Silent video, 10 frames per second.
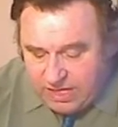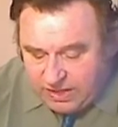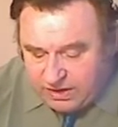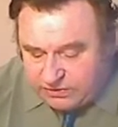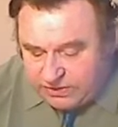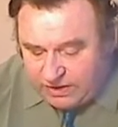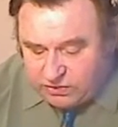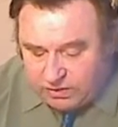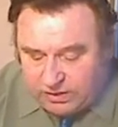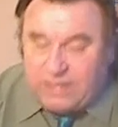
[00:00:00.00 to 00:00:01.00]
that
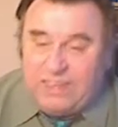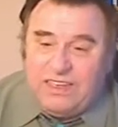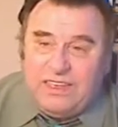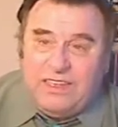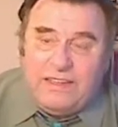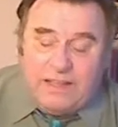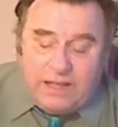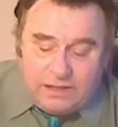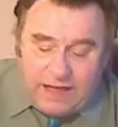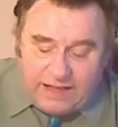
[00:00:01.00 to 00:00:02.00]
essentially
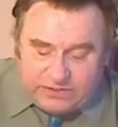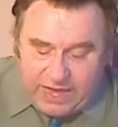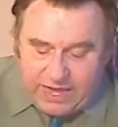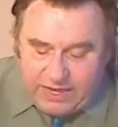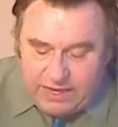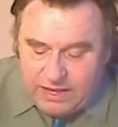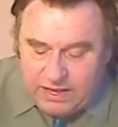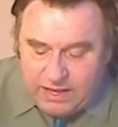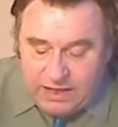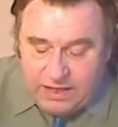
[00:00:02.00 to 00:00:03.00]
Colosse,
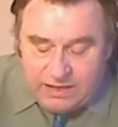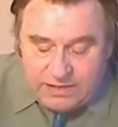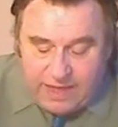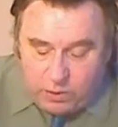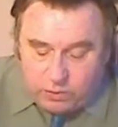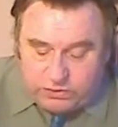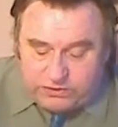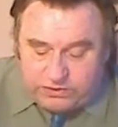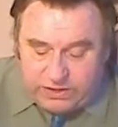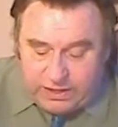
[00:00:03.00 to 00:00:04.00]

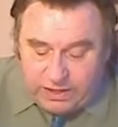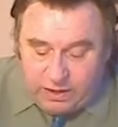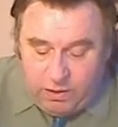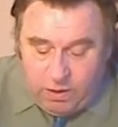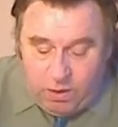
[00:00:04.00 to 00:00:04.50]
Laodicea,